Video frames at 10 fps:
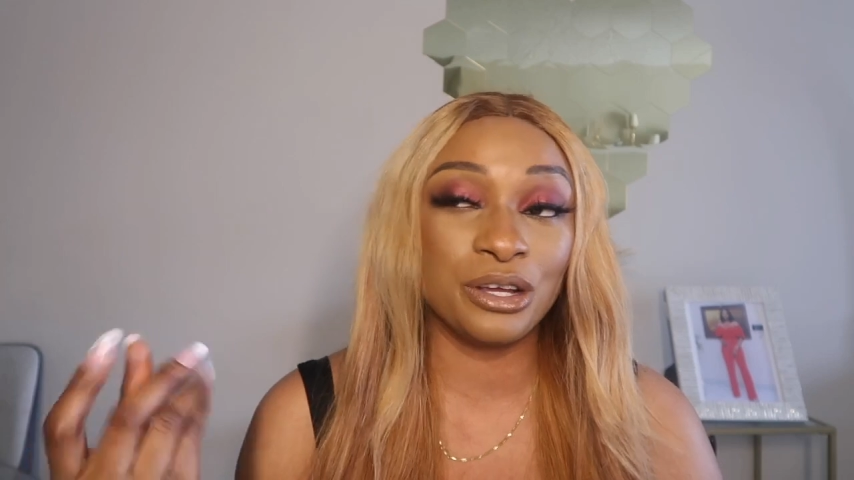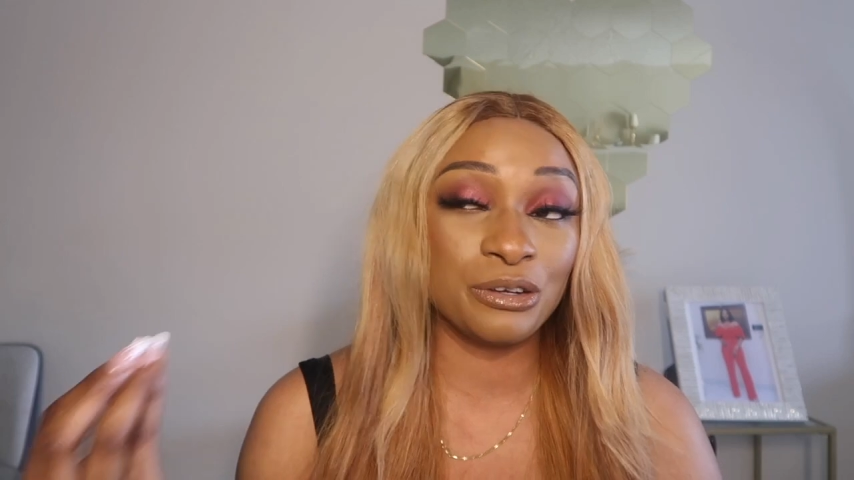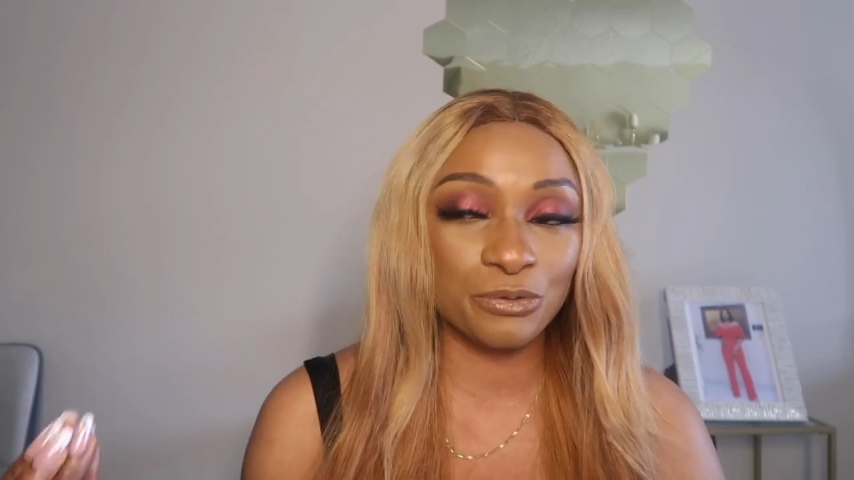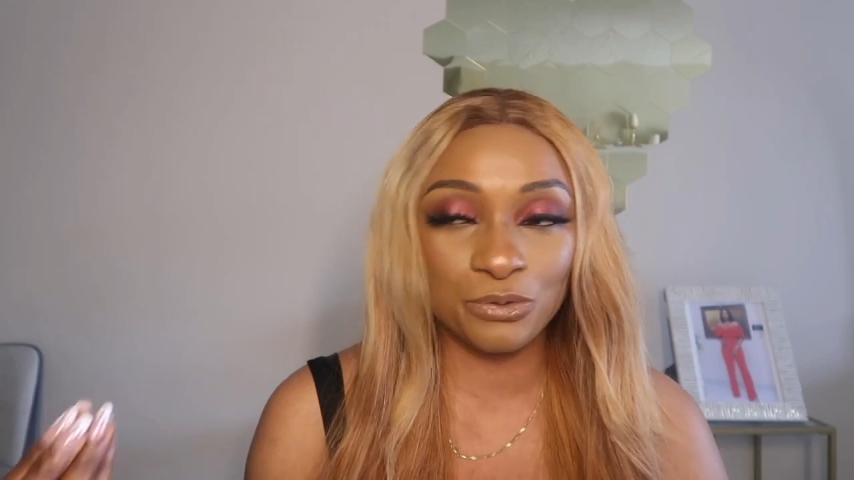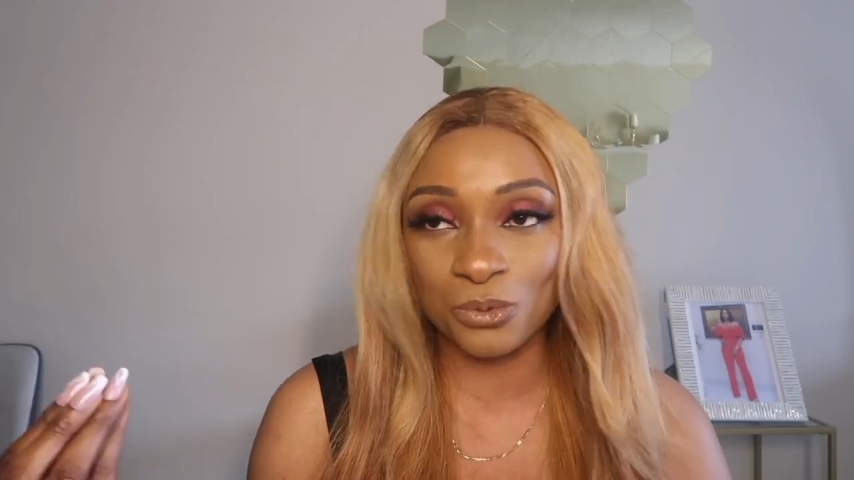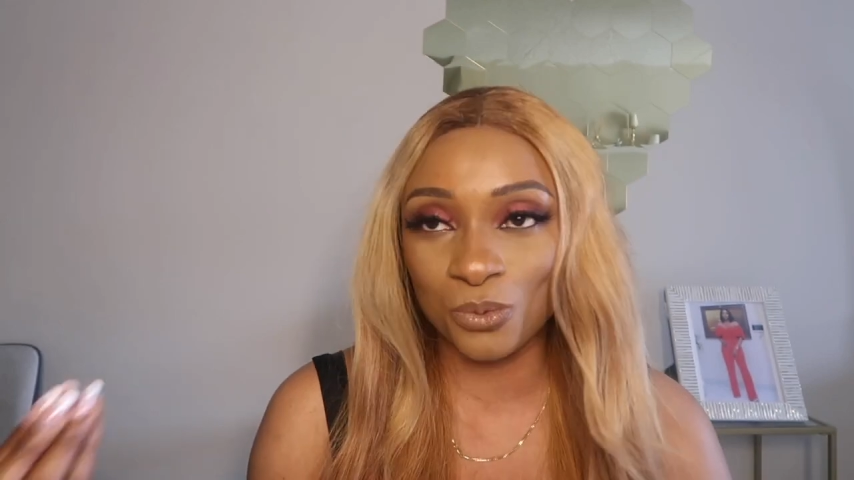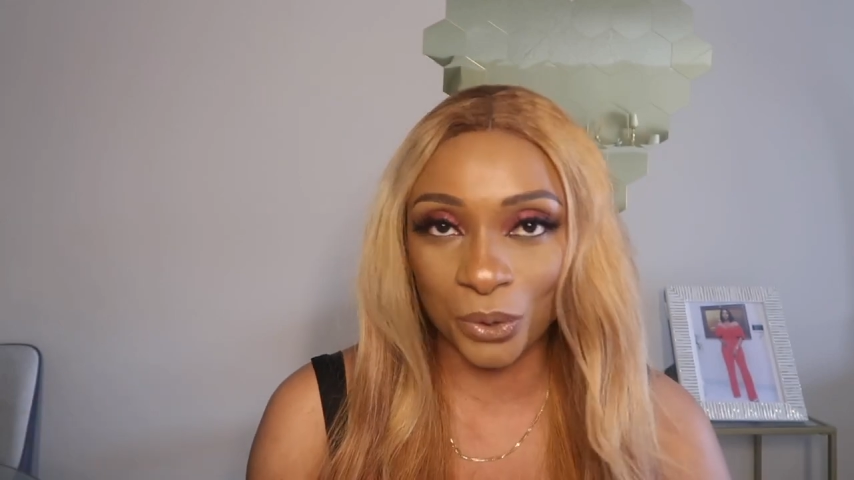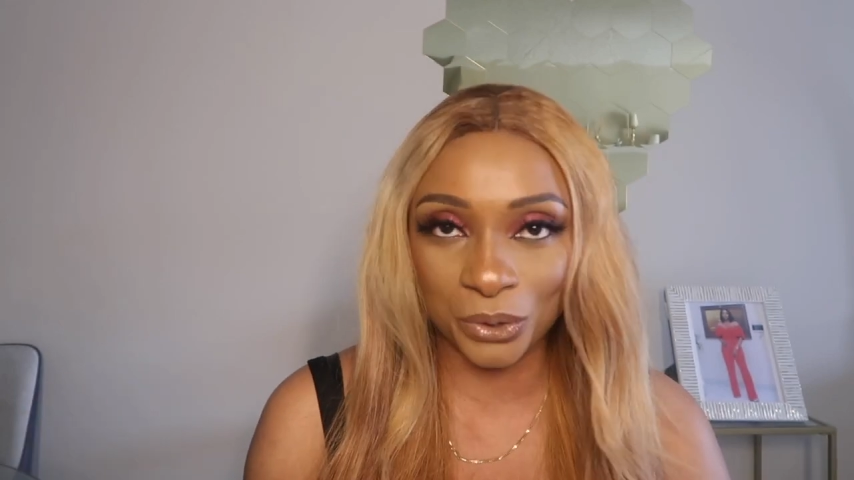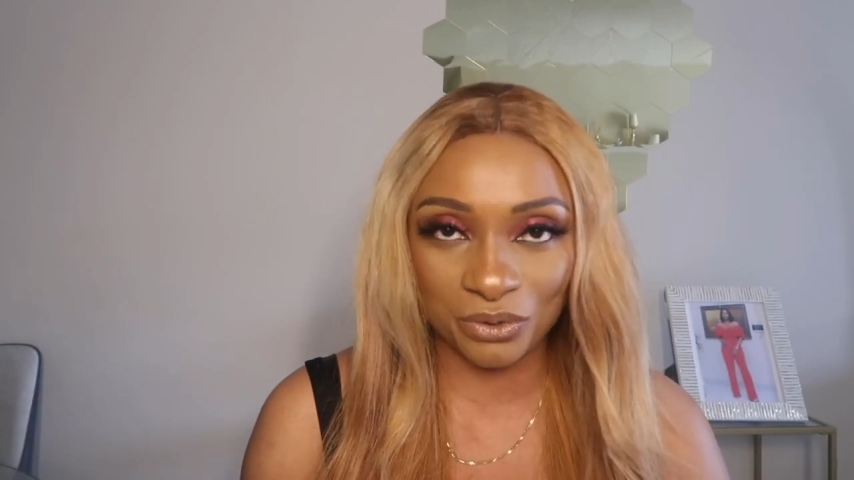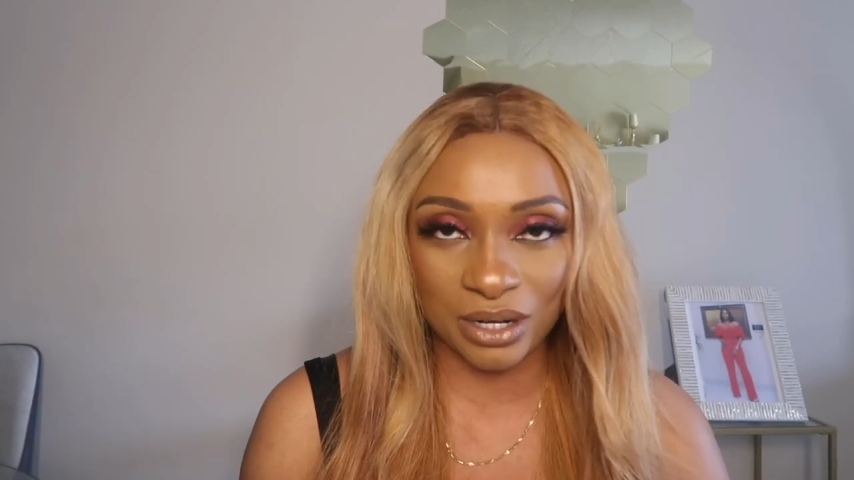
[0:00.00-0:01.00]
in the full
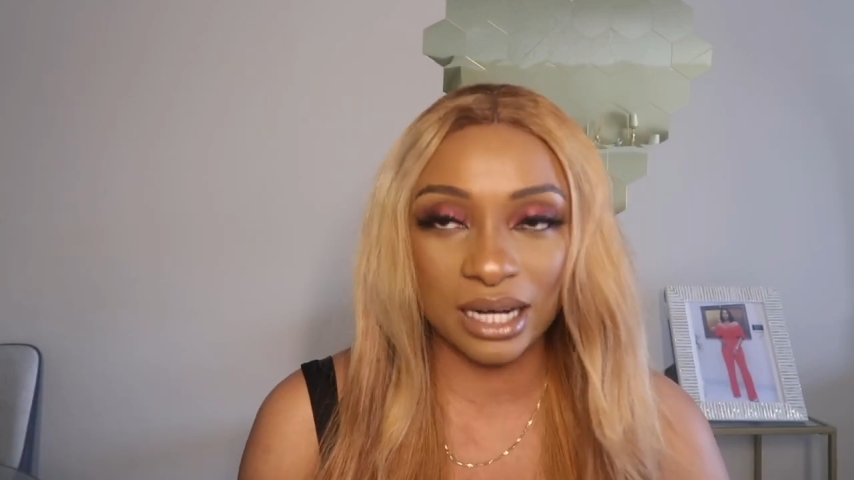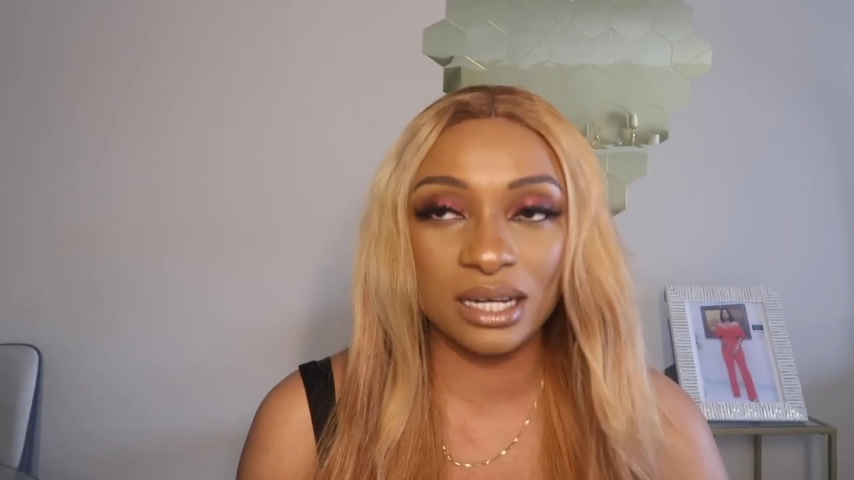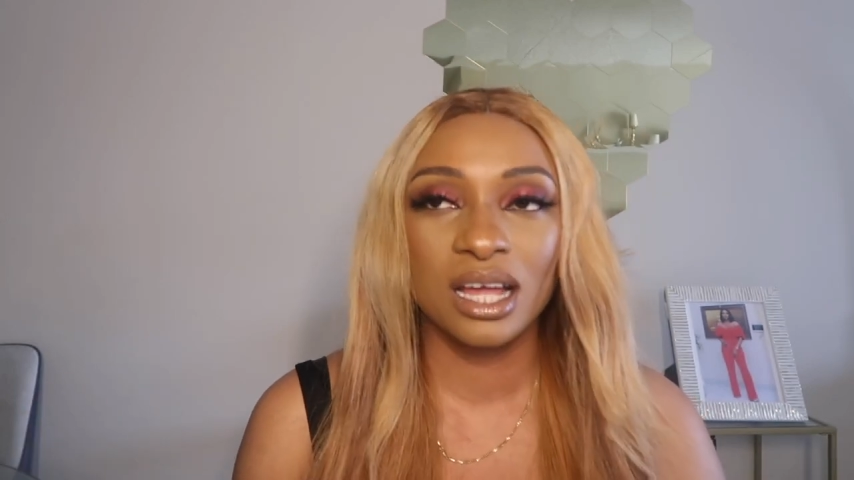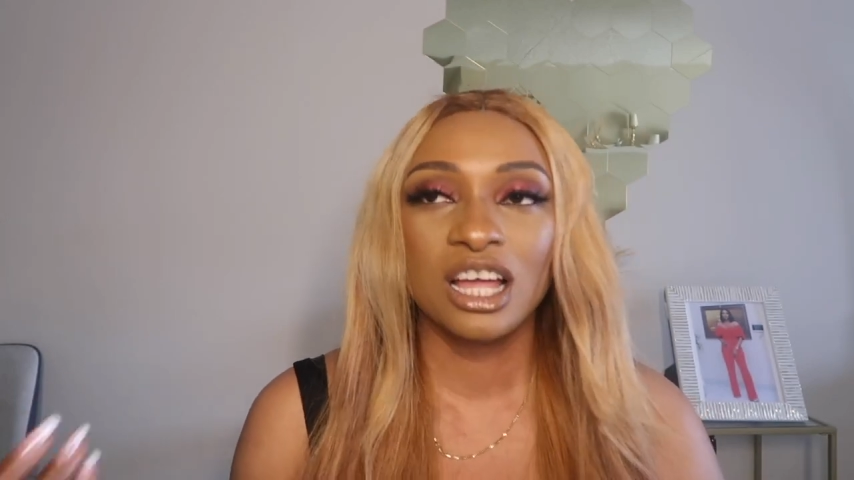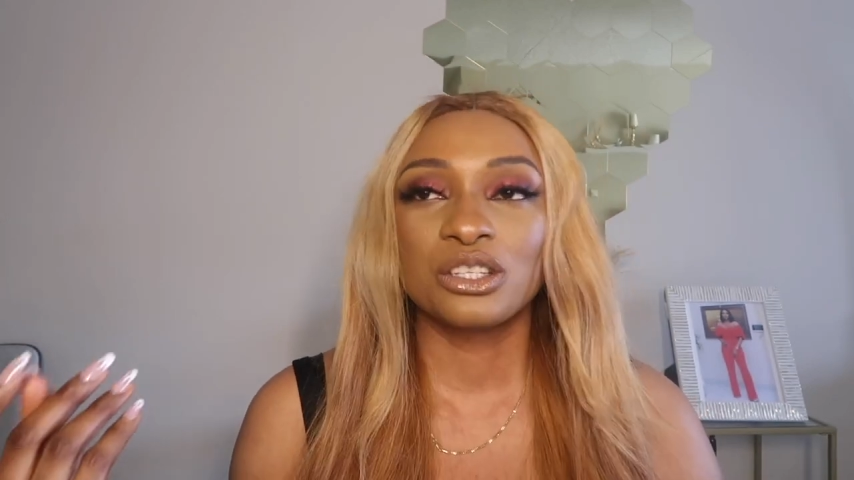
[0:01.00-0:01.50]
world, right?